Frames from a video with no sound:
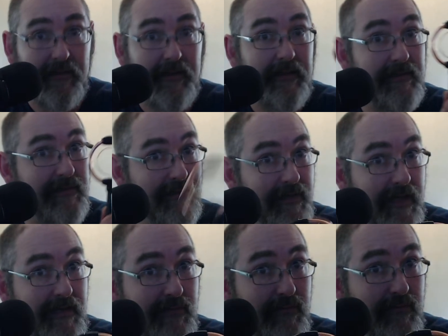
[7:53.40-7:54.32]

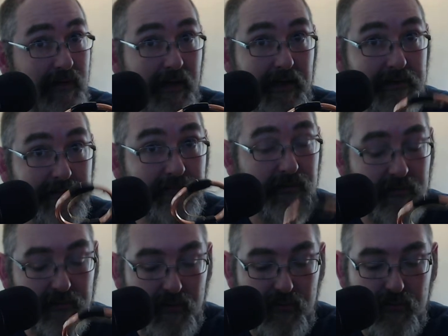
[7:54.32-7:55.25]
Stay tuned, guys. I'm going to
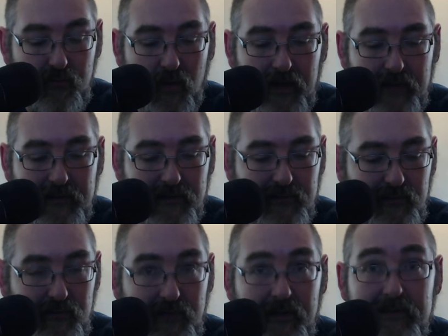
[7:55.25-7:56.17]
know who watches and
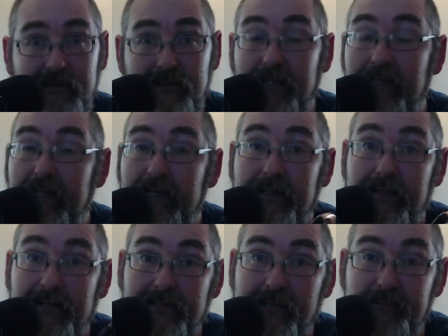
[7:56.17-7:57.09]
who doesn't,
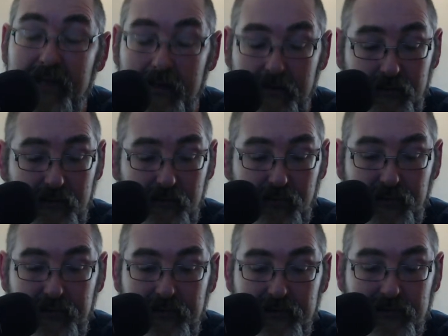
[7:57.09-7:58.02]
because I'm not going to
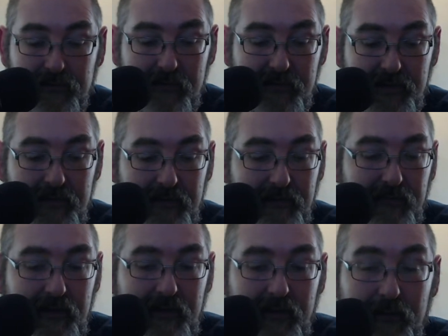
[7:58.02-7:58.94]
put a description in the
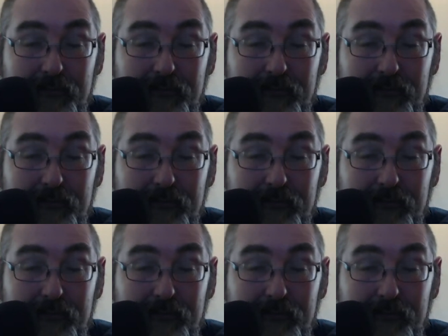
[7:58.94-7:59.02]
video.